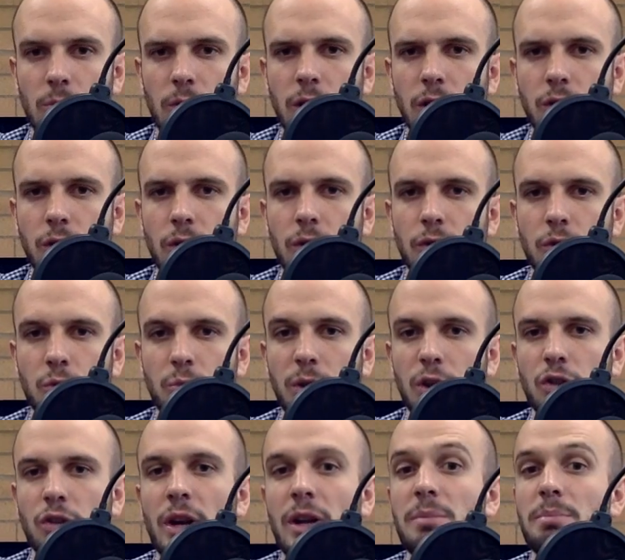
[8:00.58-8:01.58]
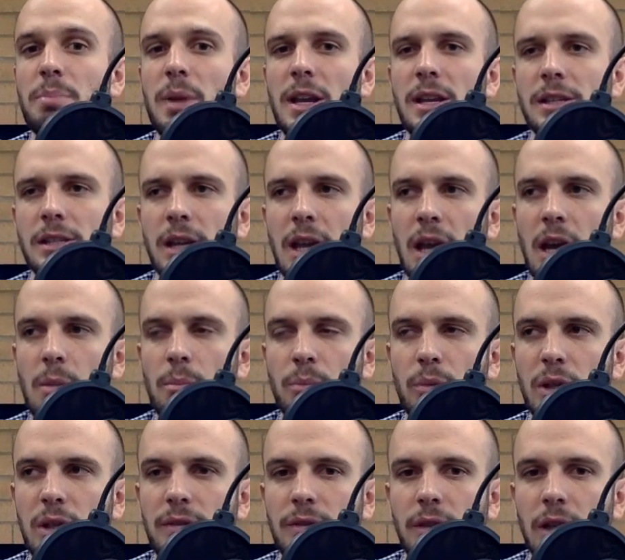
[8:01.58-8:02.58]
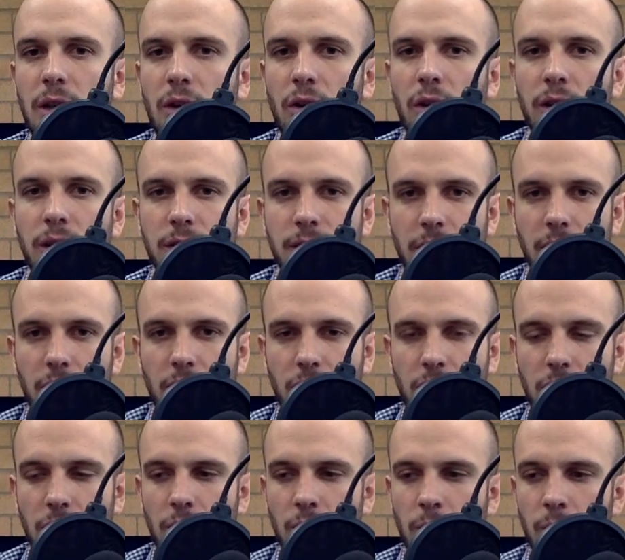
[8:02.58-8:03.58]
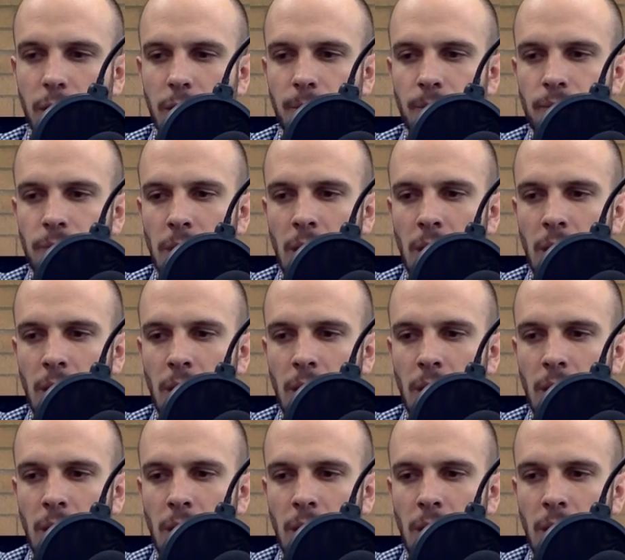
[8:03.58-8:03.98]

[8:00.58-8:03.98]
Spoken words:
research. We tried Basecamp briefly, or at least I looked into it.